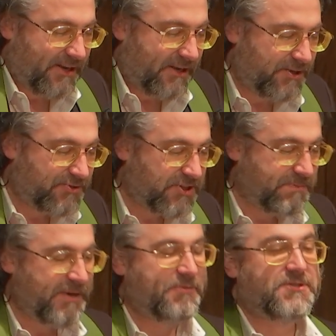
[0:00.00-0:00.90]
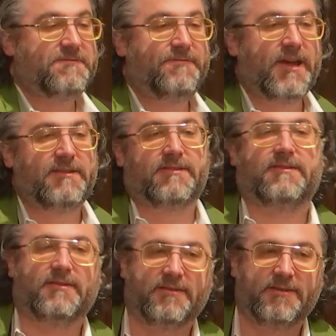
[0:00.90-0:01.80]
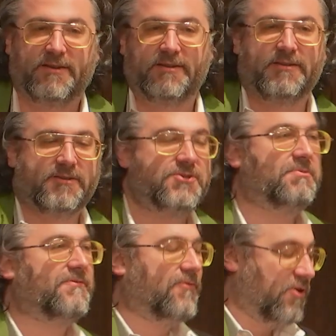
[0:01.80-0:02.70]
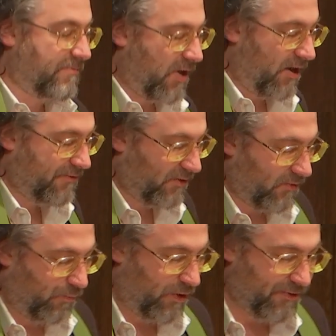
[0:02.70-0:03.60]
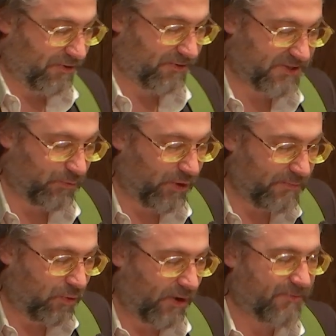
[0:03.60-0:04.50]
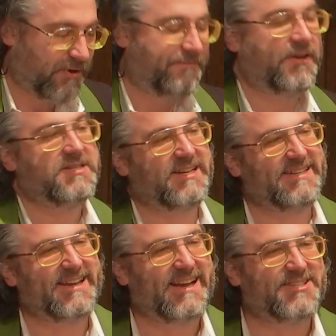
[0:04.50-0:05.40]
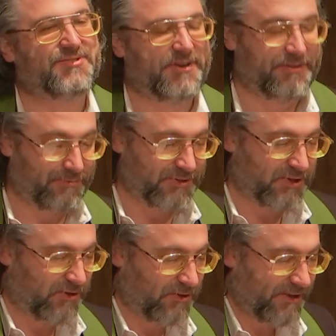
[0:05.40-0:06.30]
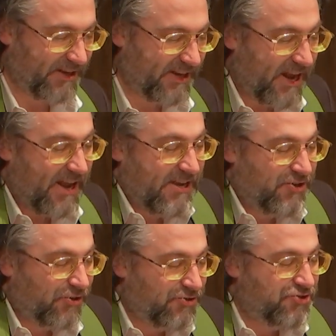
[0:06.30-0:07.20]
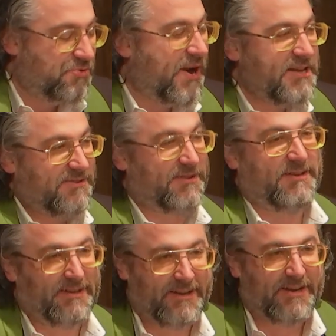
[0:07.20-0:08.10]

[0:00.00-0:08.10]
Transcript: he uses people's faith to perform other wonders. At one point, while visiting Nazareth, we're told that he couldn't do anything